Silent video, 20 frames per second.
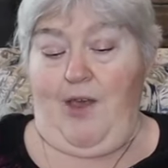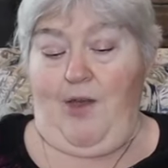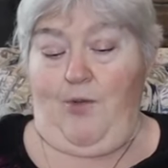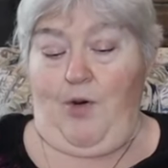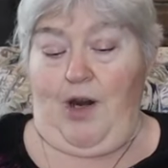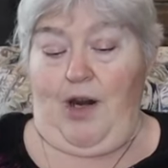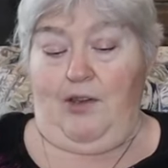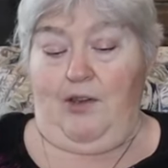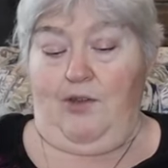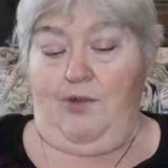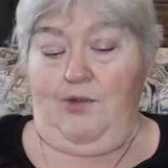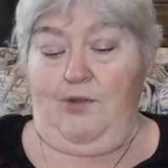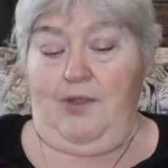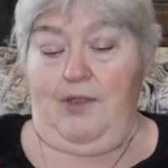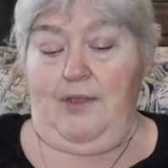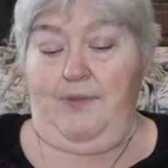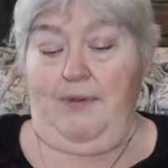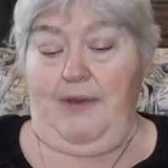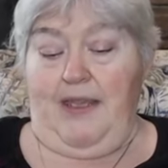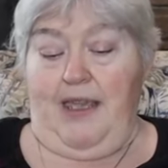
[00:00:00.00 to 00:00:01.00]

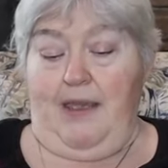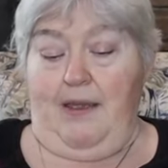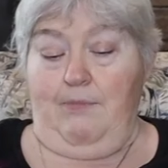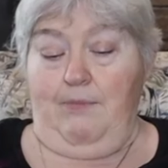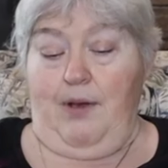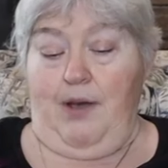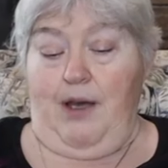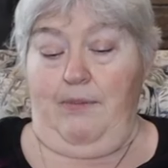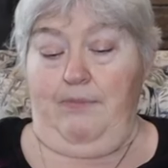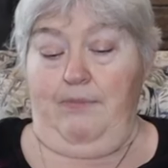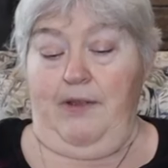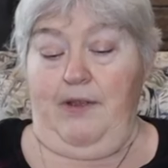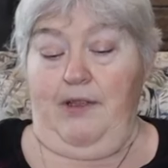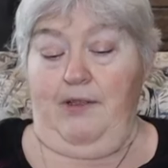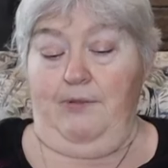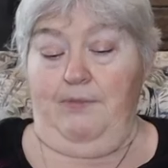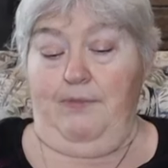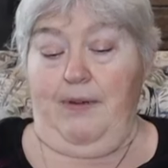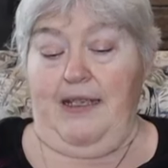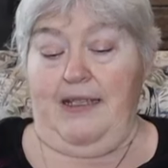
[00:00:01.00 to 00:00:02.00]
Raccoons became
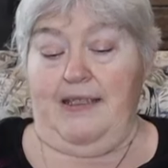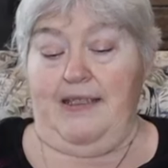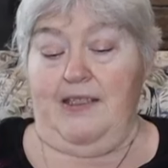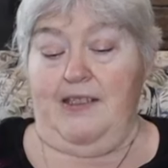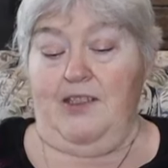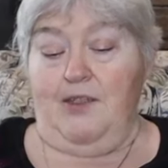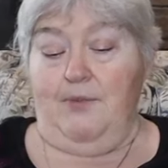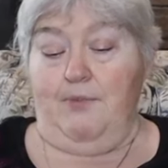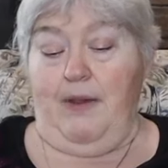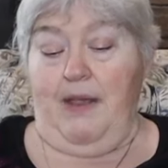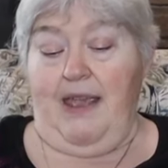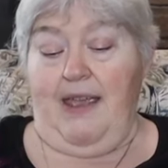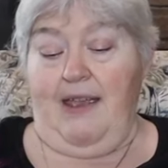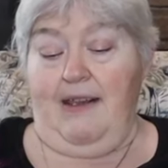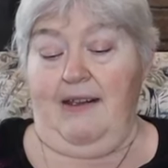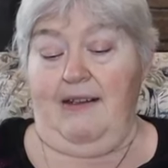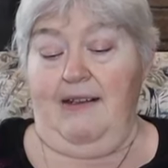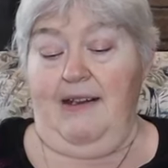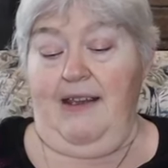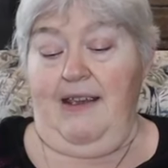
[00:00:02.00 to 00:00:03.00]
popular pets in
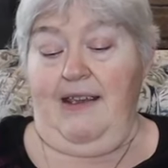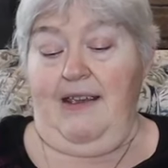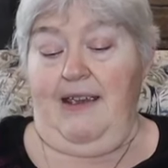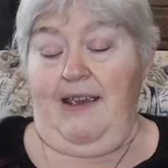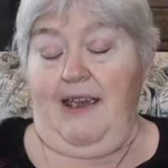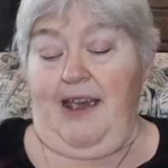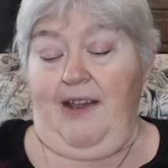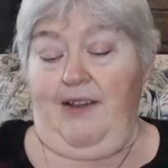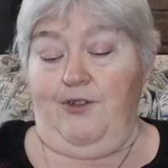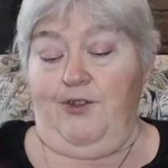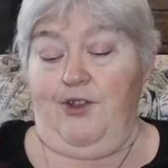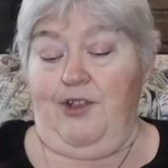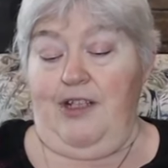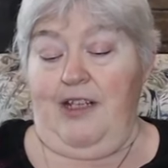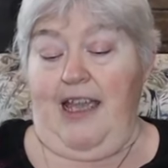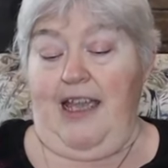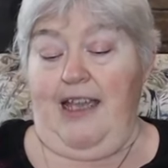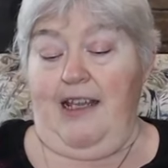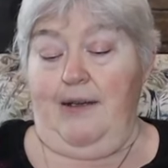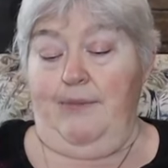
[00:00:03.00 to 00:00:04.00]
Japan after an
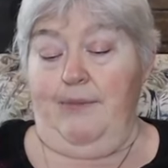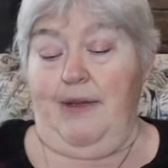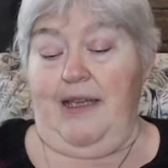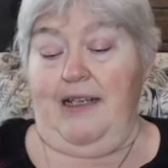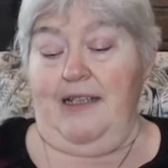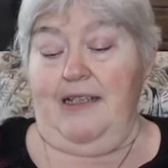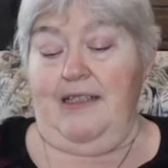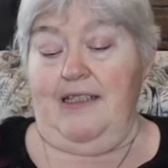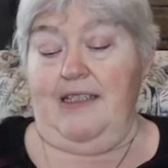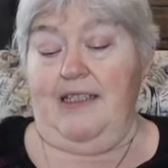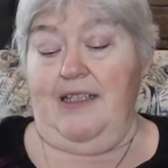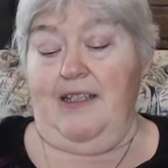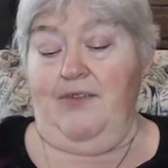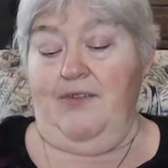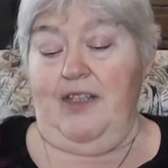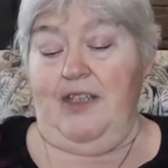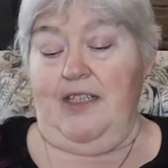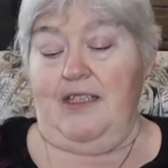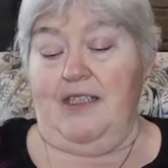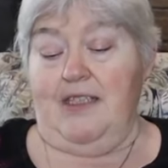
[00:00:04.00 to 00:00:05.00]
animated
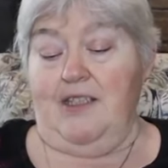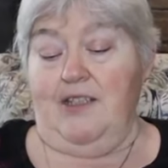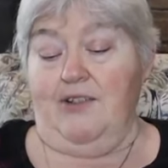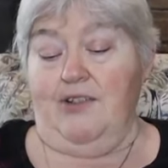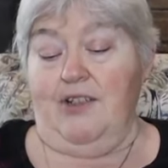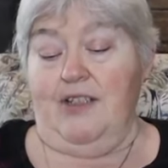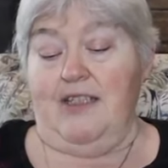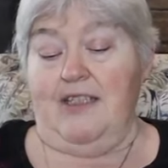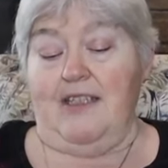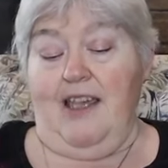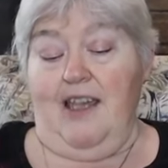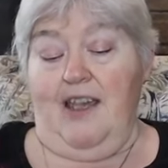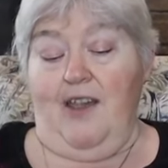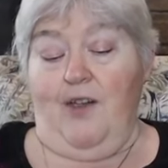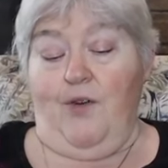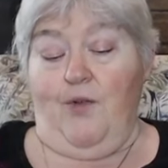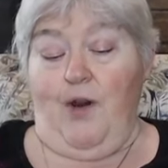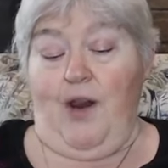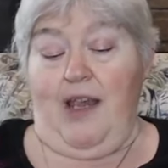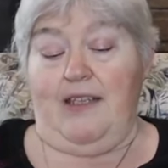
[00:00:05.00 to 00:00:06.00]
TV series,
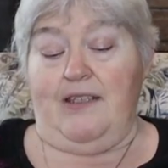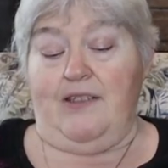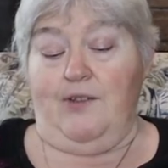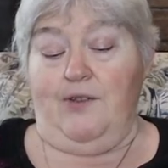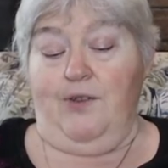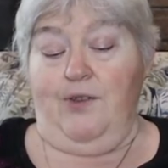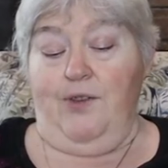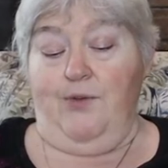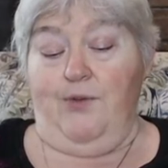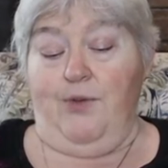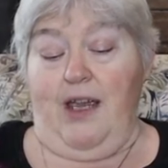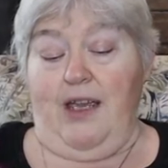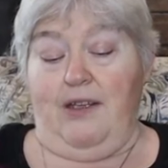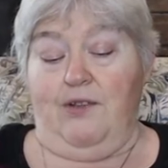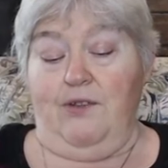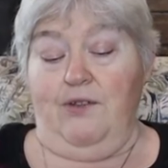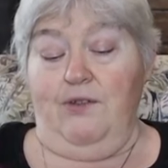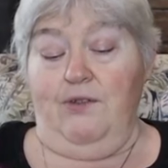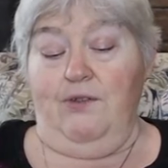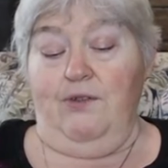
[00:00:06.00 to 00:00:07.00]
Rascal the
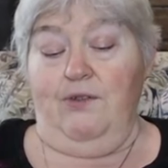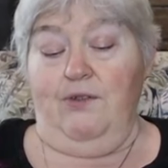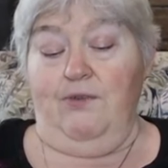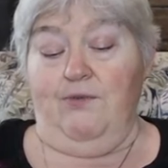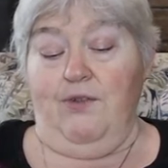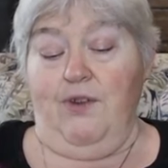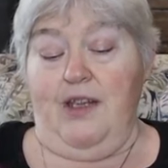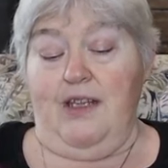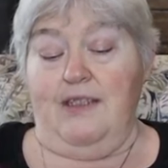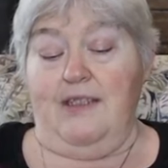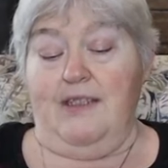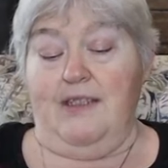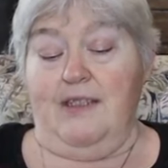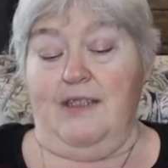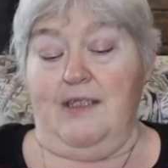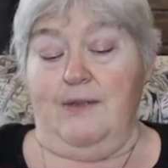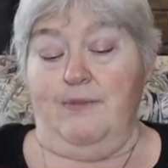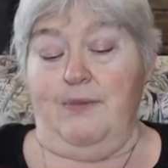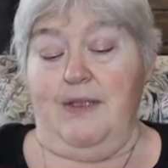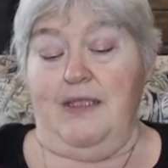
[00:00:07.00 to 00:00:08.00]
Raccoon, raised the
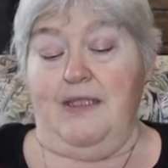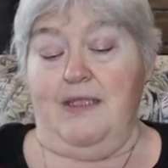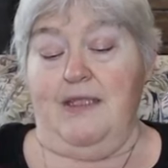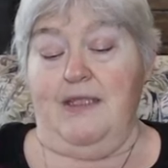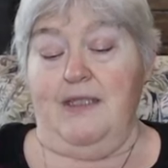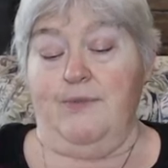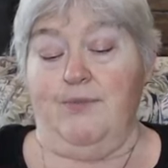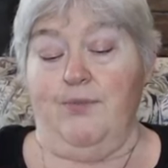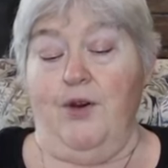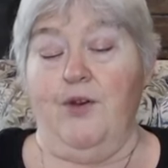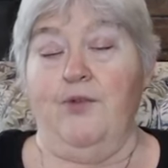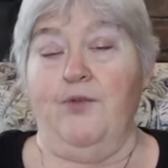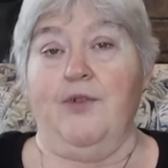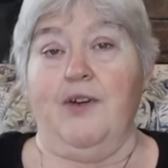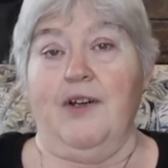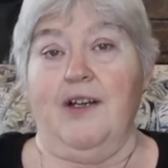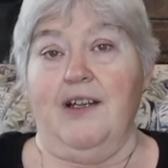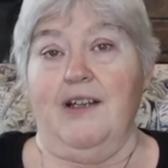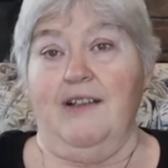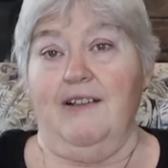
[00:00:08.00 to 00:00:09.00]
species
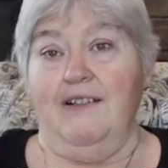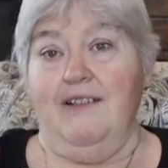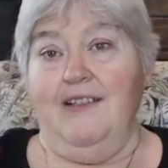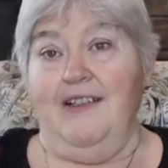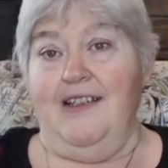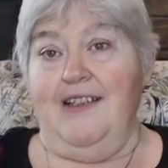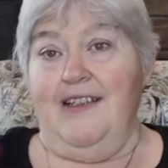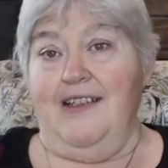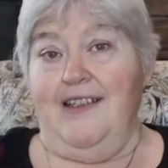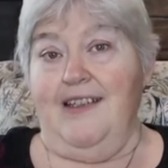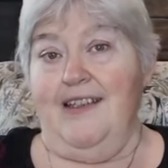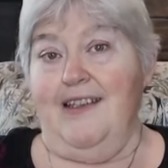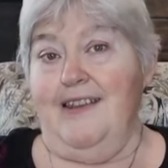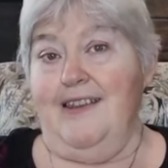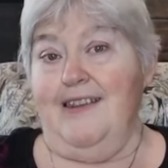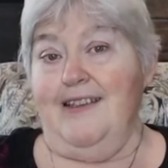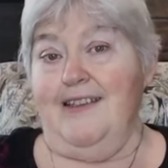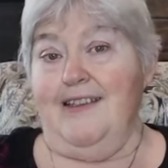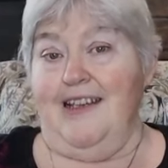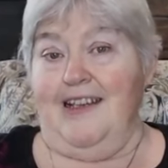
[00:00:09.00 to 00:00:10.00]
profile
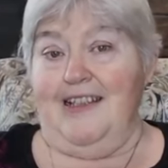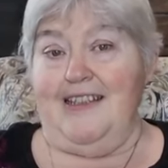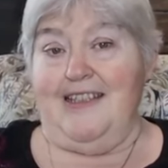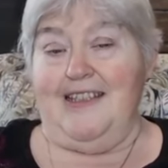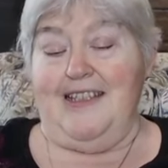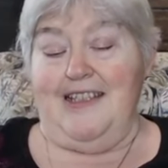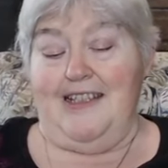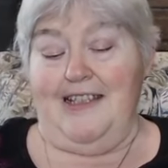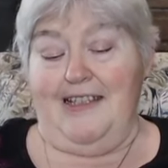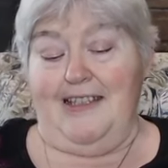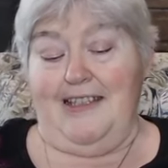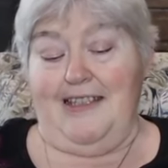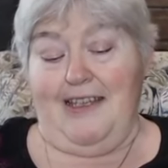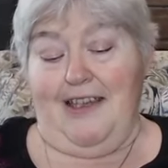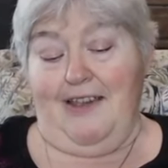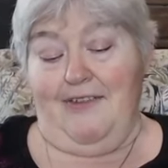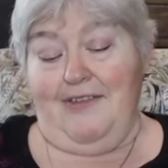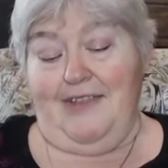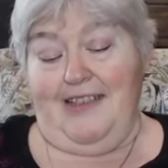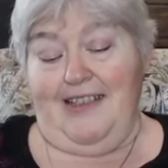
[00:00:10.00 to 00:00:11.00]
in the
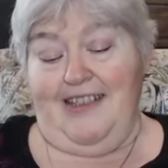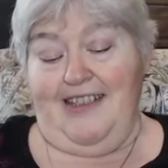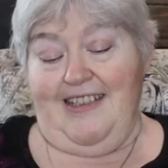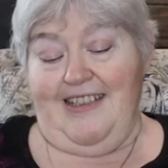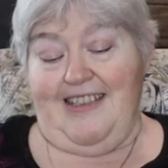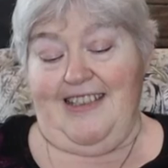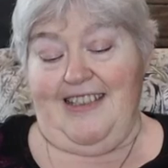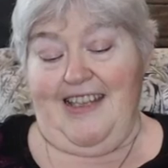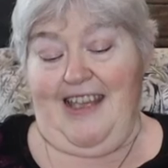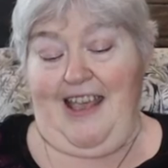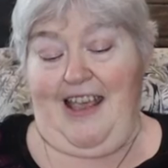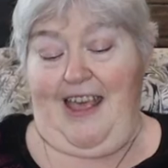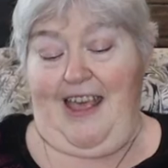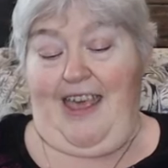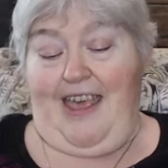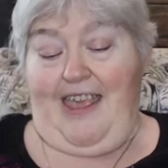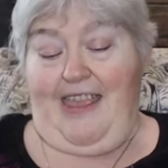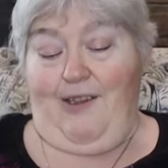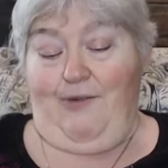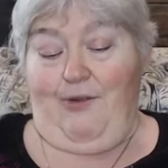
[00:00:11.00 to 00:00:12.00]
1970s.
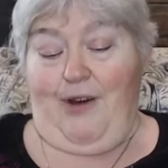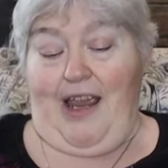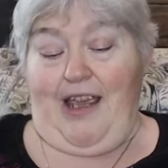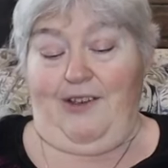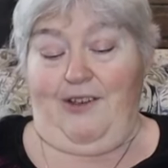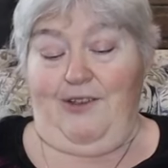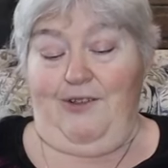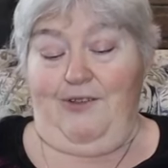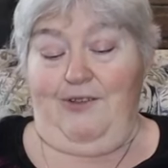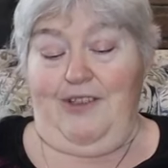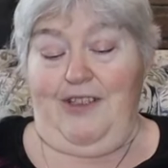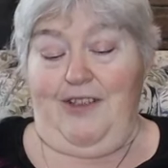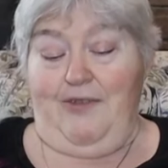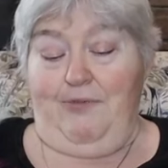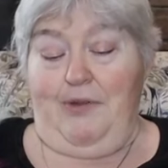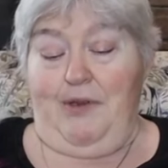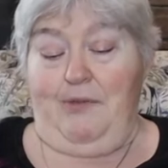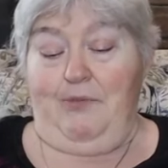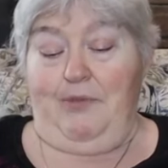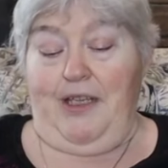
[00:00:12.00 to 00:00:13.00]
The raccoons have
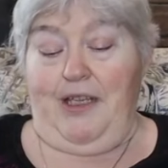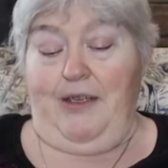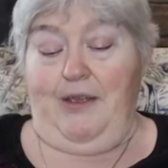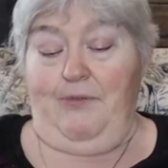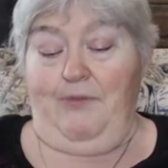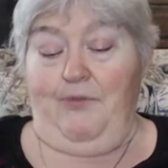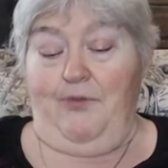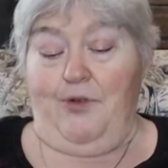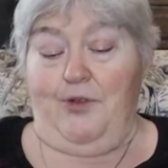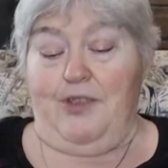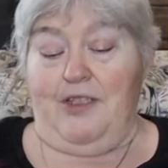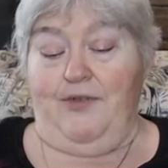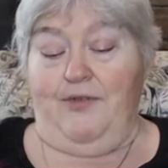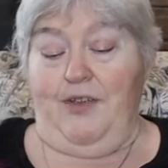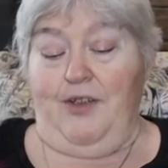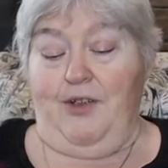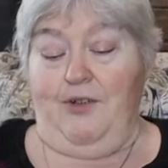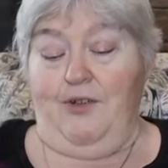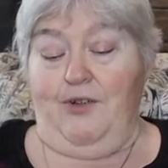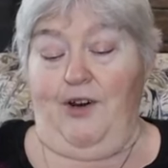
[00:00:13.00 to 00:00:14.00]
been blamed for
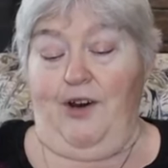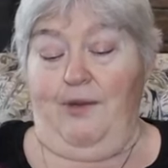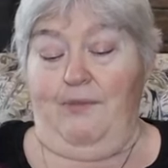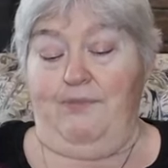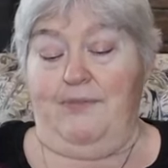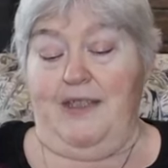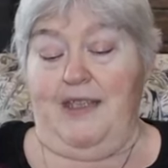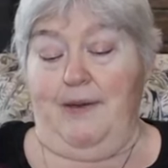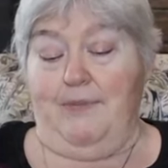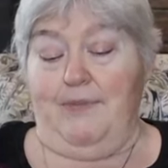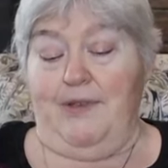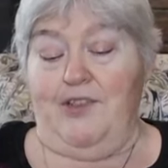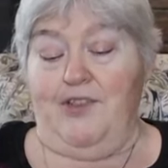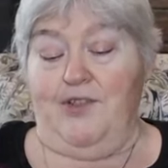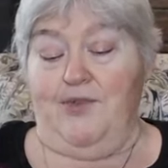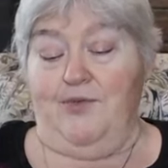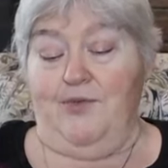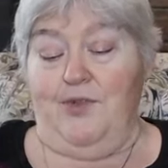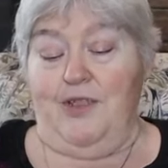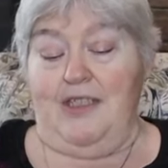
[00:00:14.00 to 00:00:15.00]
severe crop damage
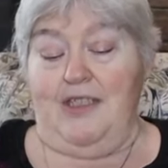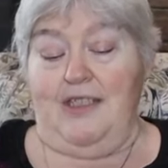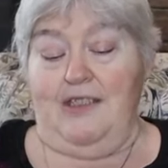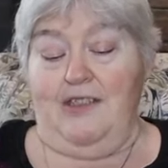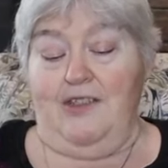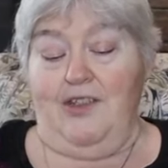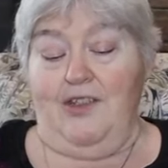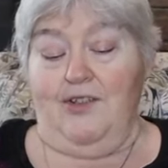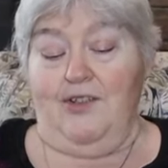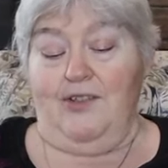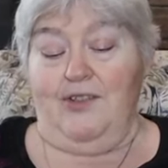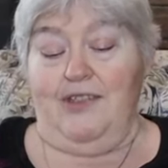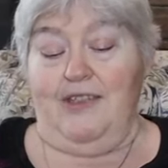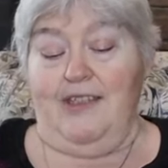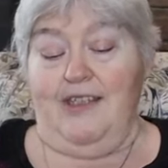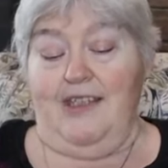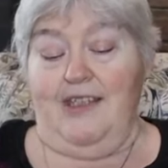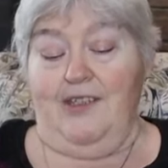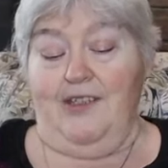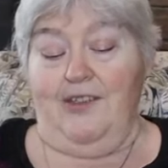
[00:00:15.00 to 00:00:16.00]
in recent years in
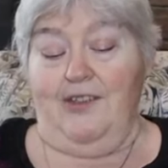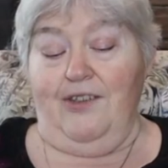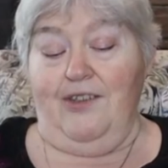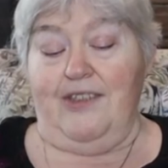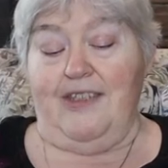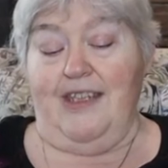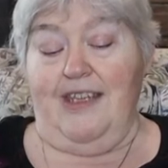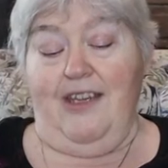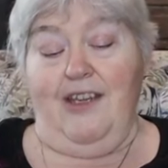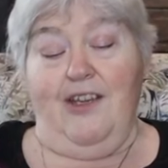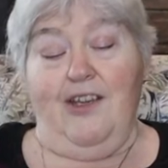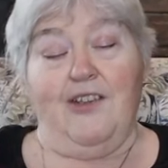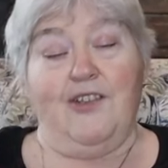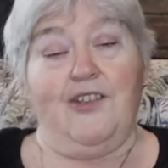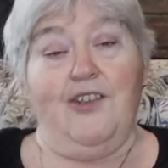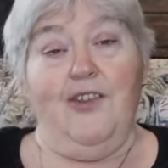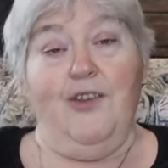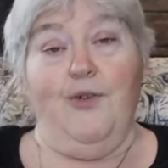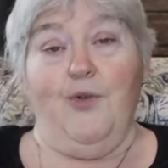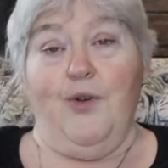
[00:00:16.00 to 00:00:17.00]
the hills
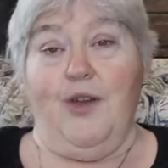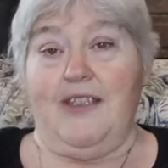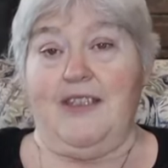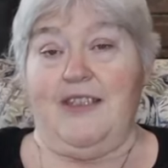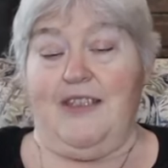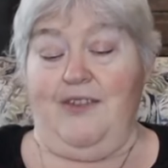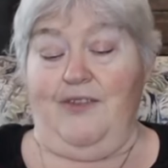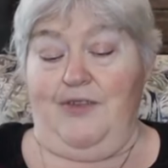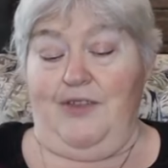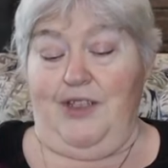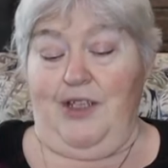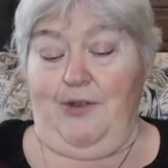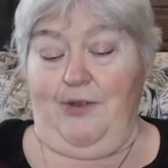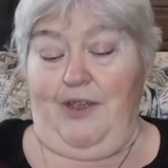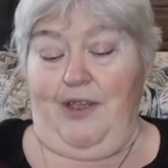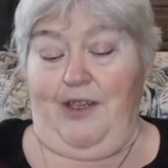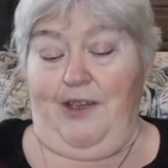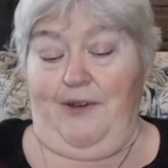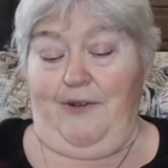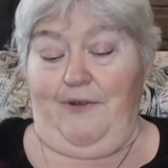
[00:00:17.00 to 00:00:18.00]
to the west of
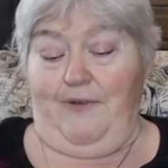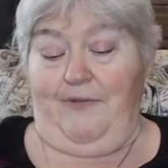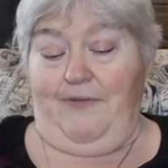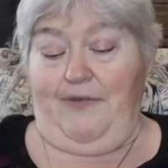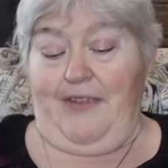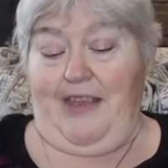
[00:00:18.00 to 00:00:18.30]
Tokyo.